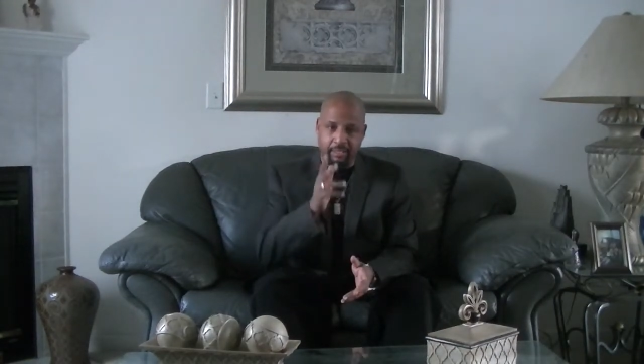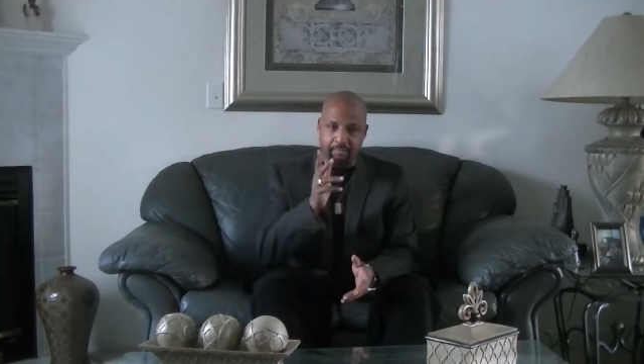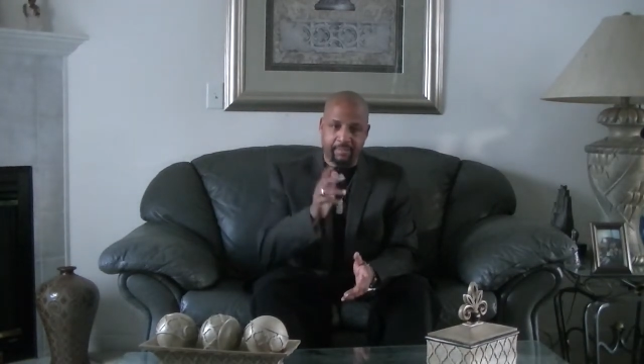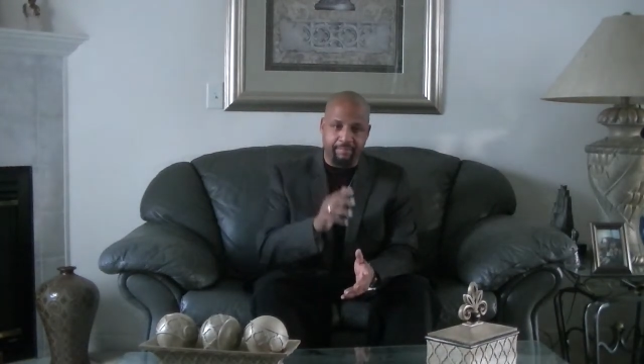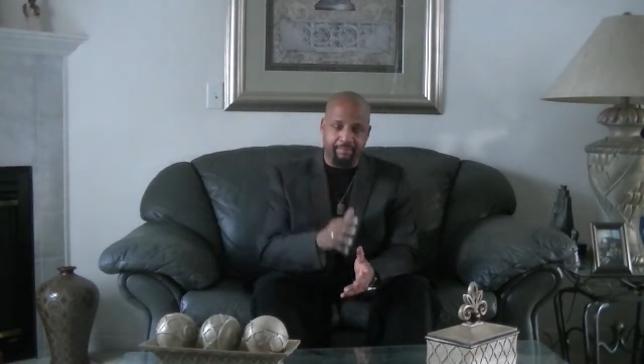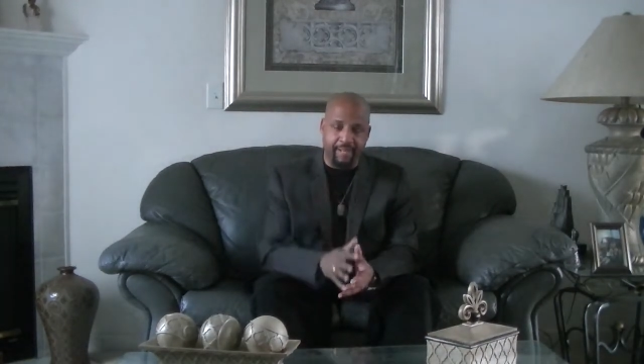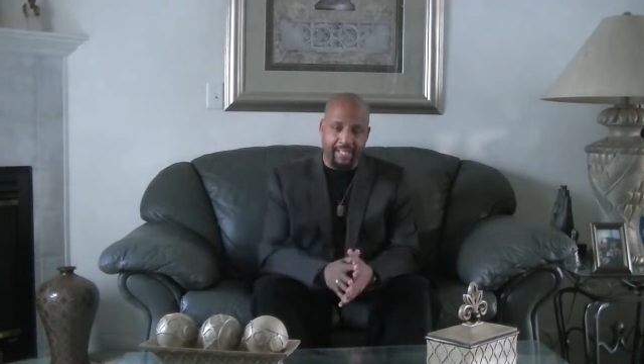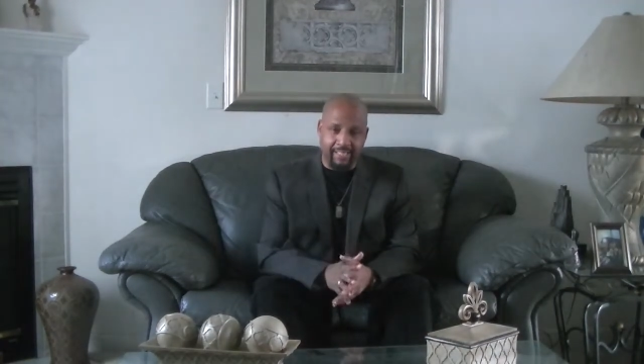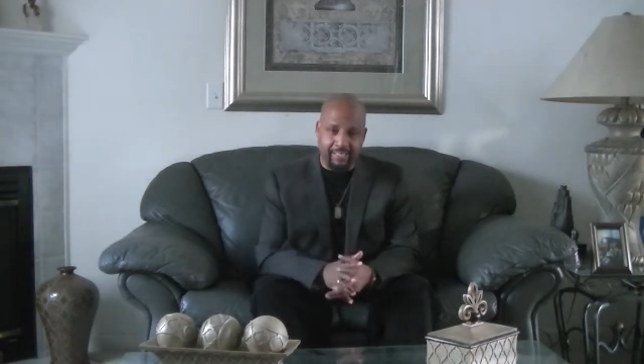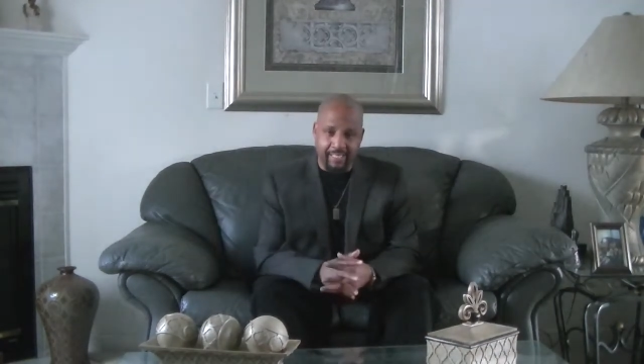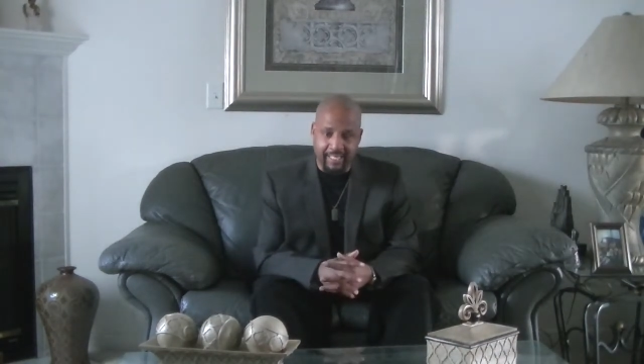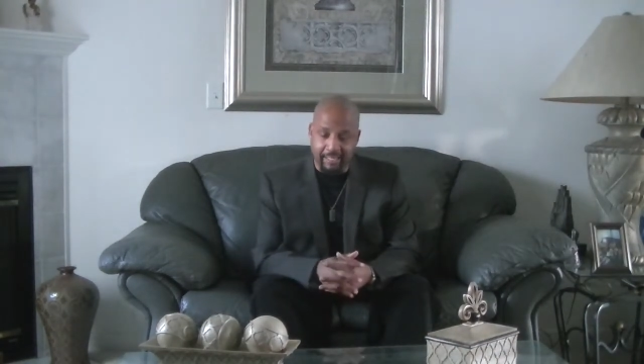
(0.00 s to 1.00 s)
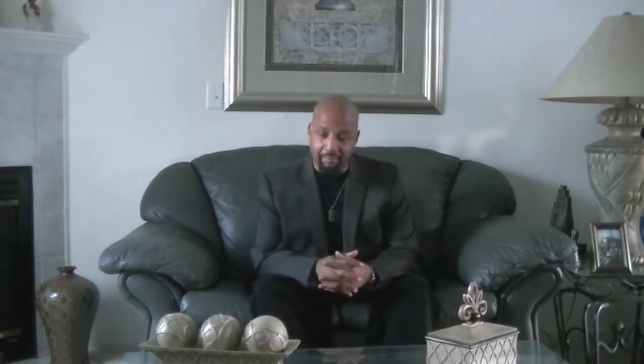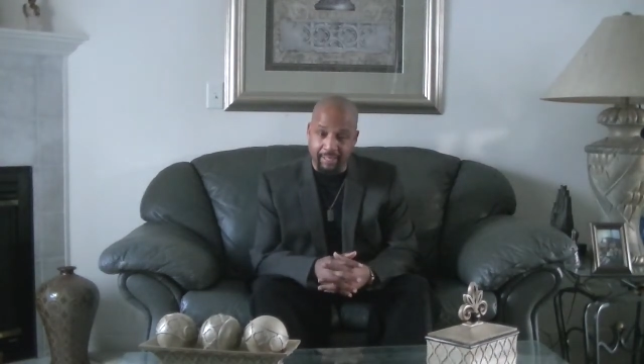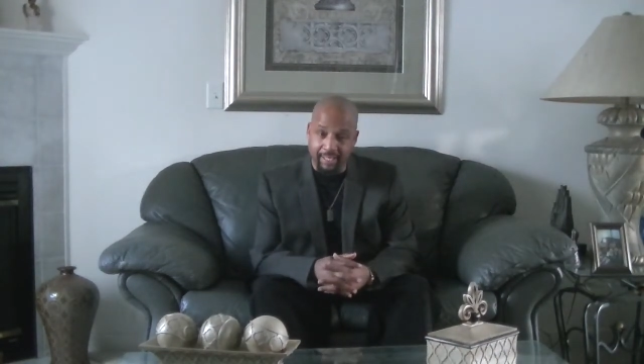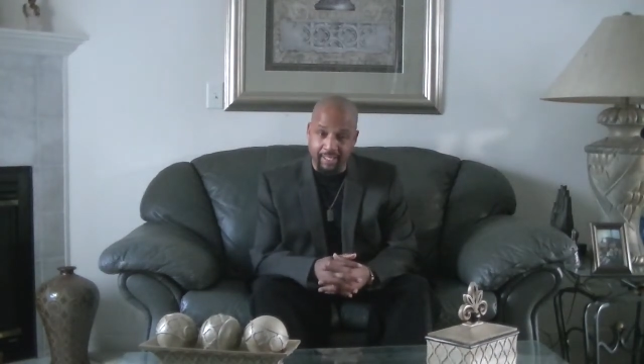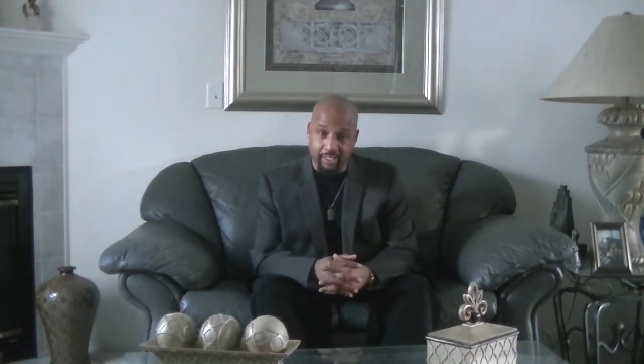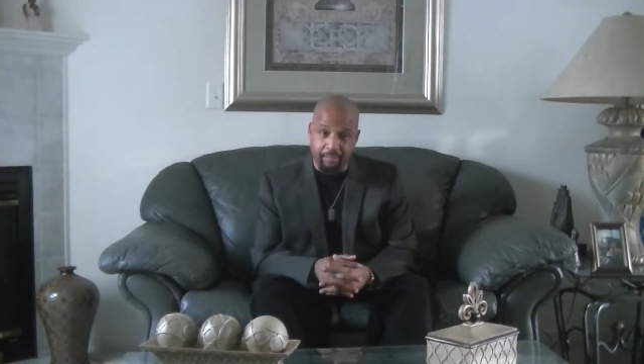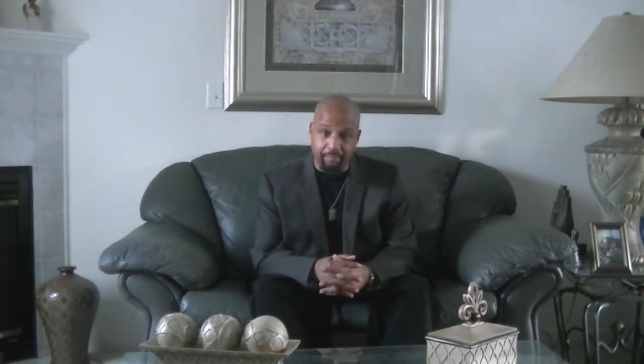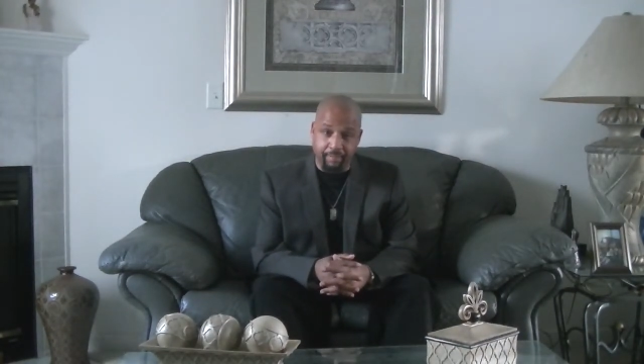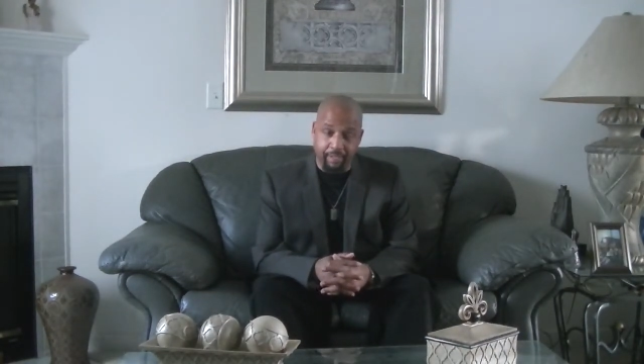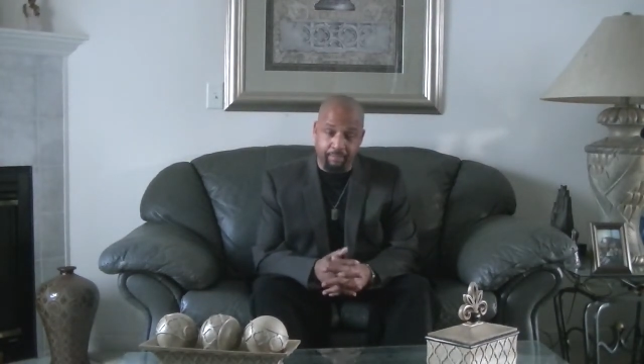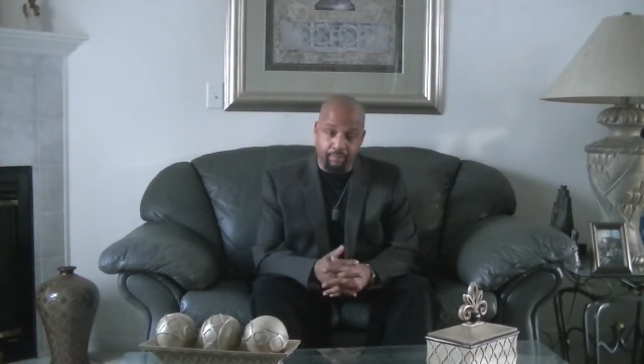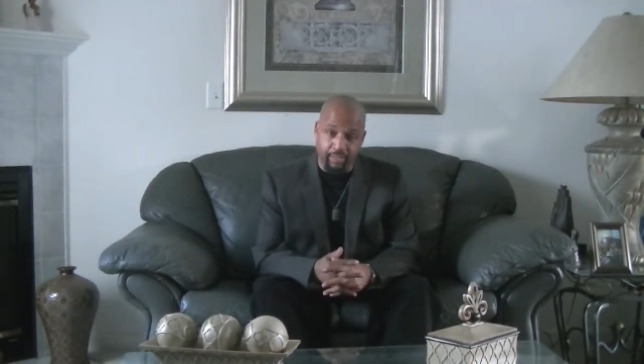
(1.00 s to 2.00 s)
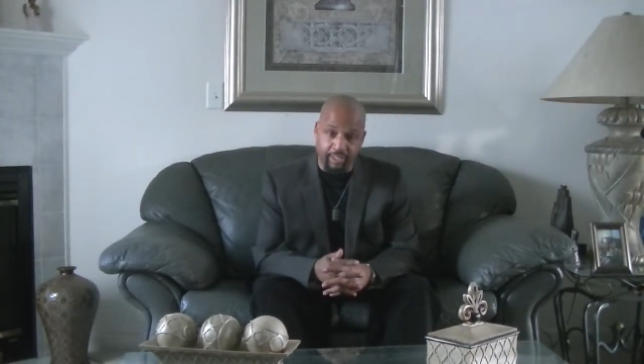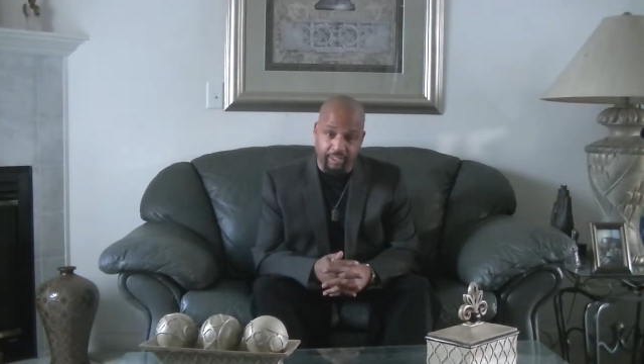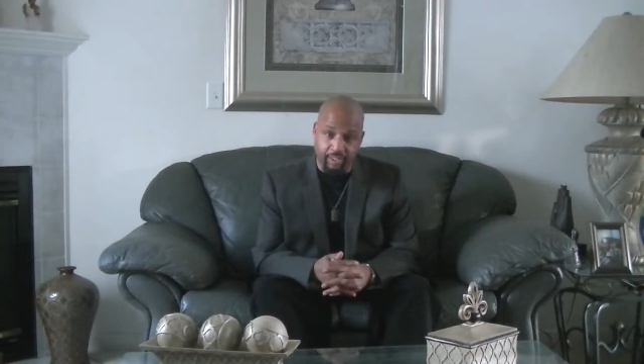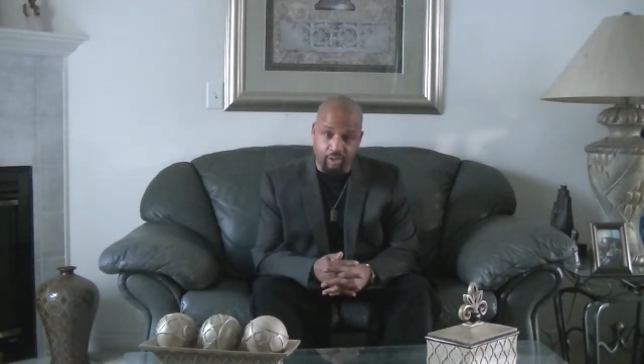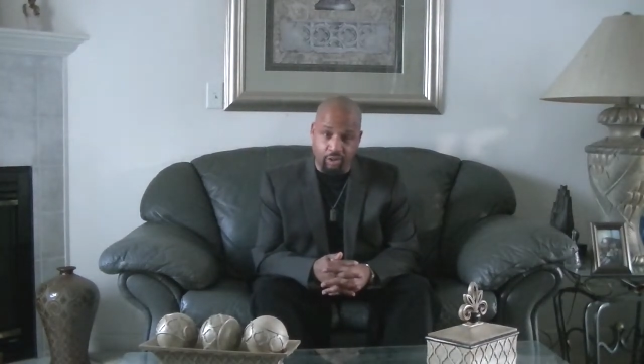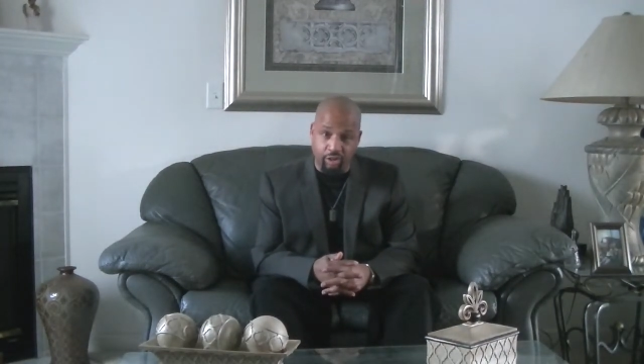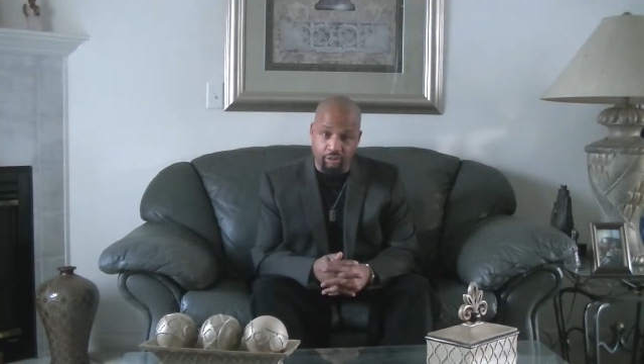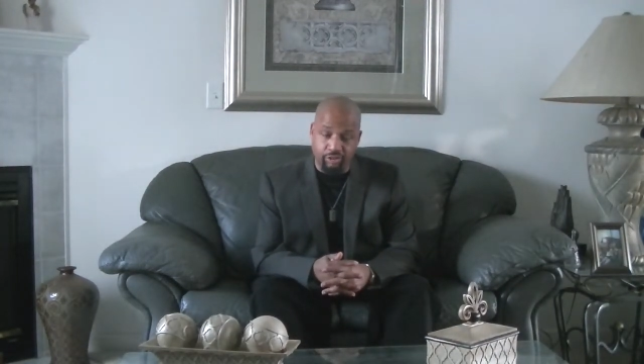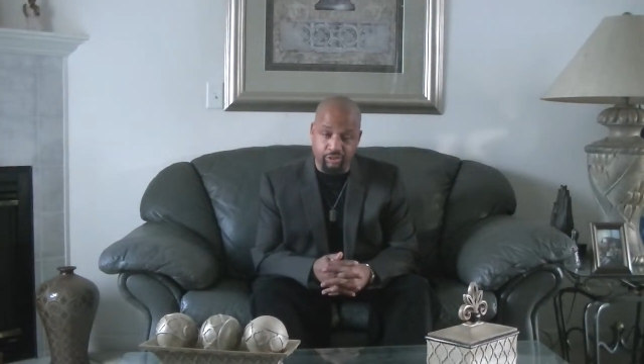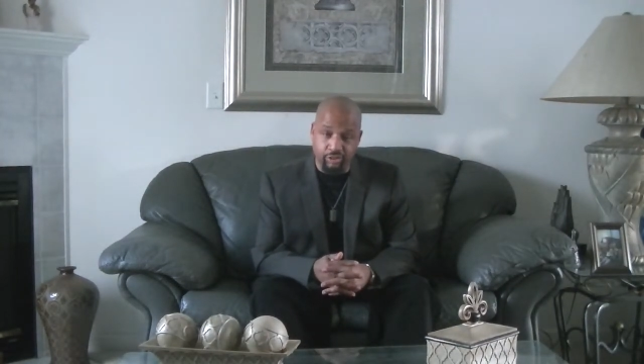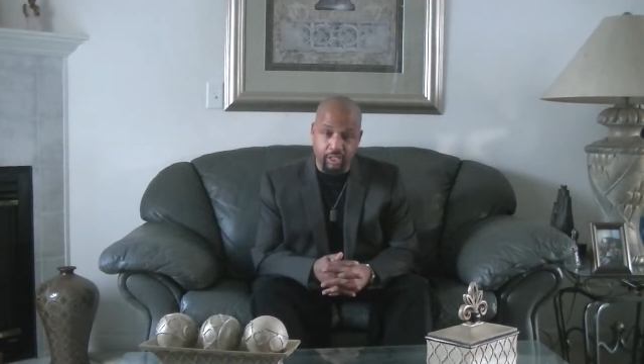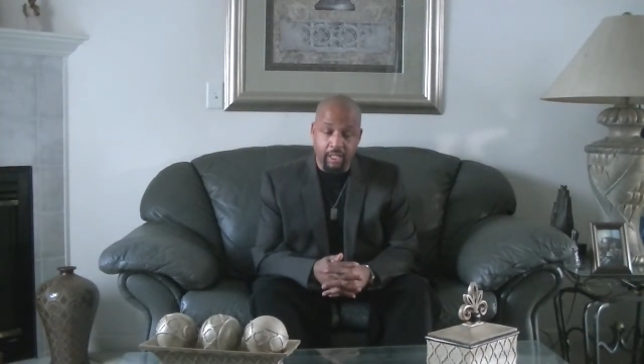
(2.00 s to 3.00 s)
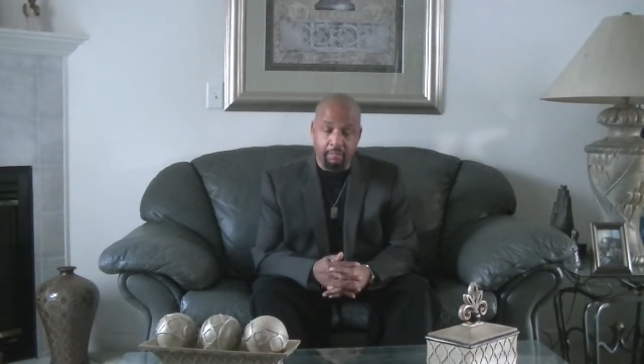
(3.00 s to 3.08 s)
to be validated by other people and other cultures,